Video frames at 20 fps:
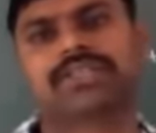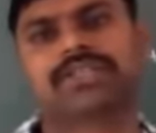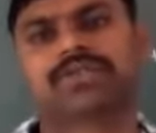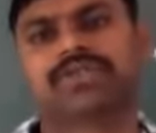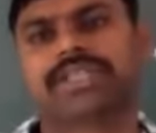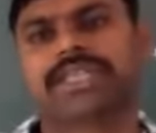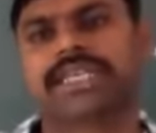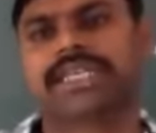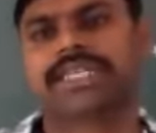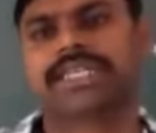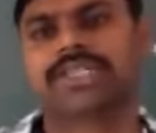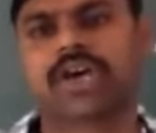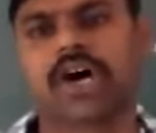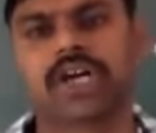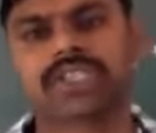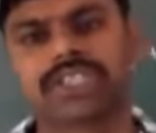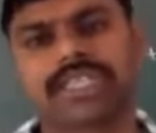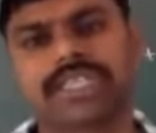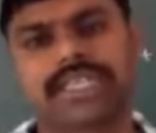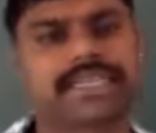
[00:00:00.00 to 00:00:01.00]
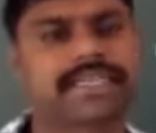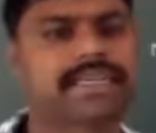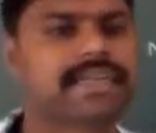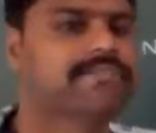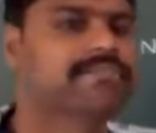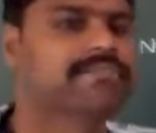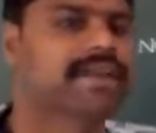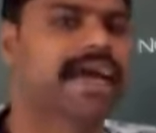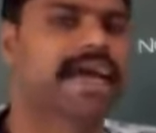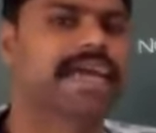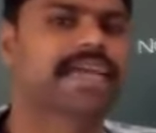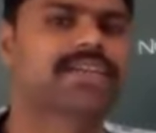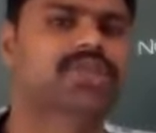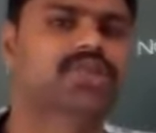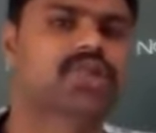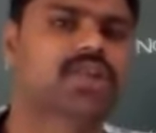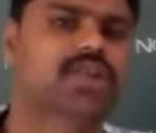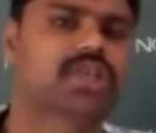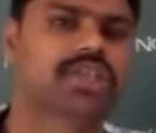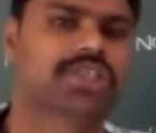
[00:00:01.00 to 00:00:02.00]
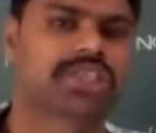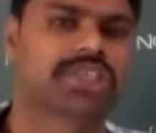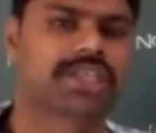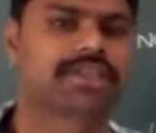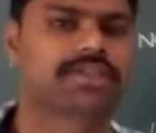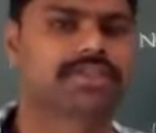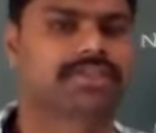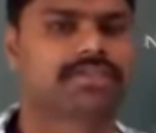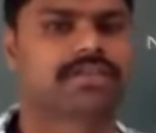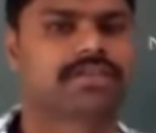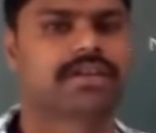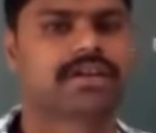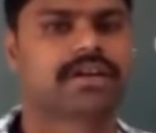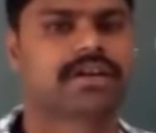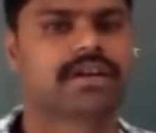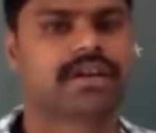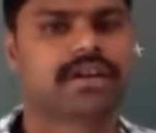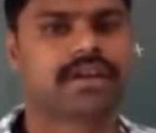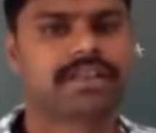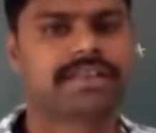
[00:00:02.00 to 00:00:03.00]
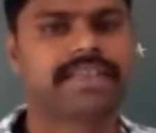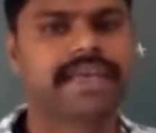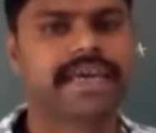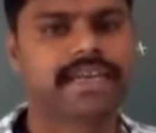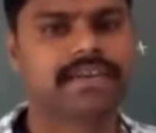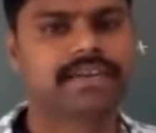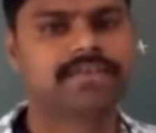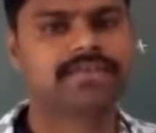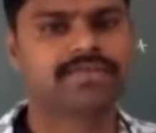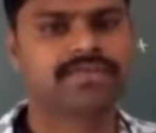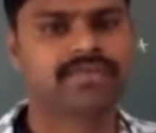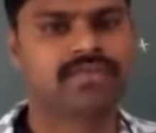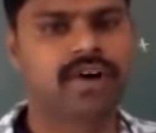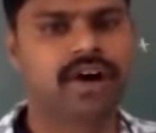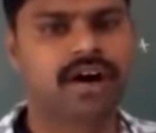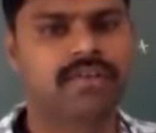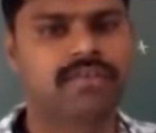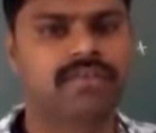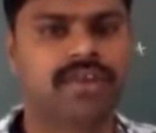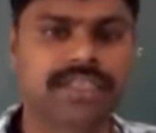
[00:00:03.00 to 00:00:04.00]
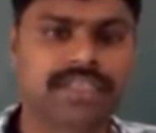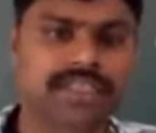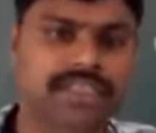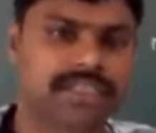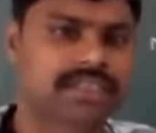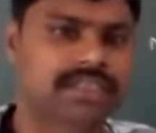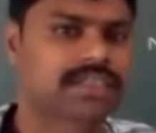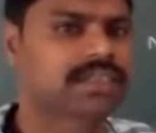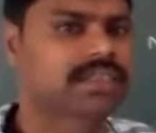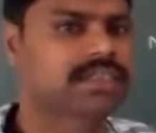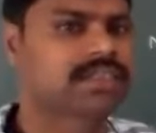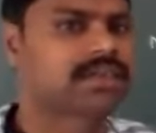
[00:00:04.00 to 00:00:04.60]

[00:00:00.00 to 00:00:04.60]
through the saturated brine solution. Then first